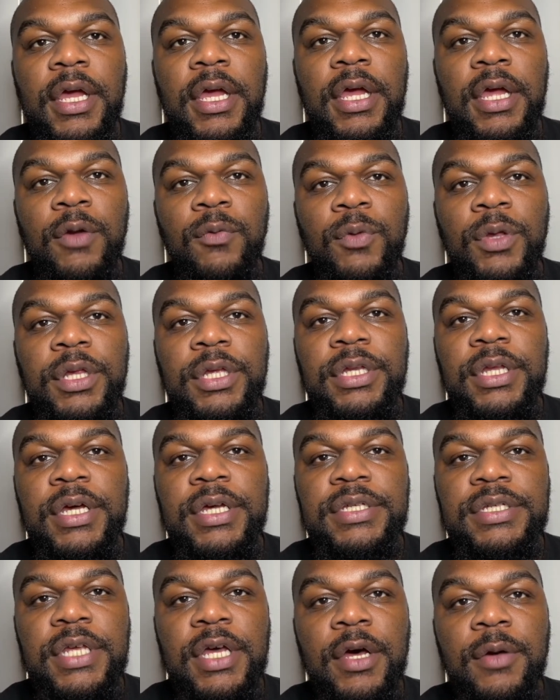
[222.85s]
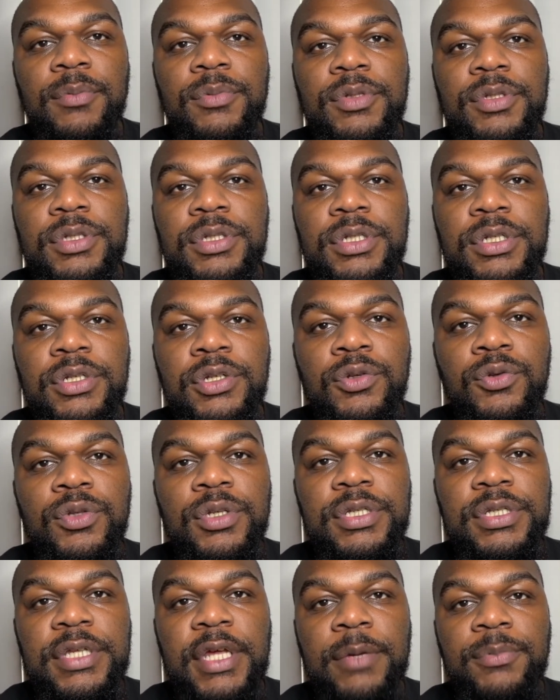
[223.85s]
It really does help to do the
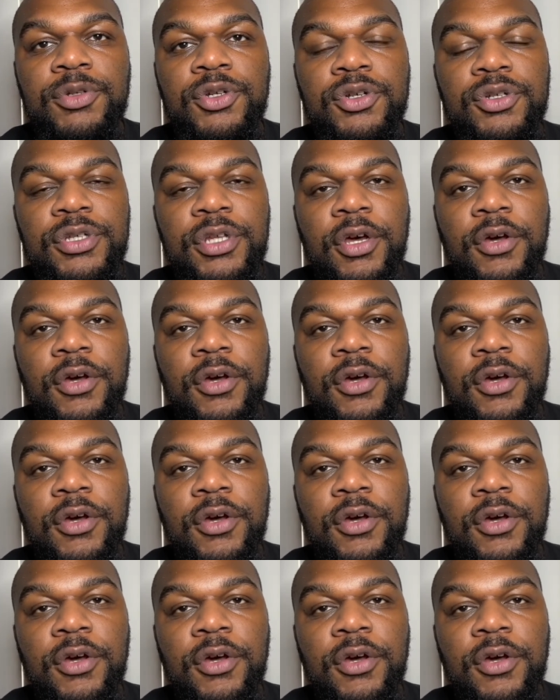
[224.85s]
steps yourself.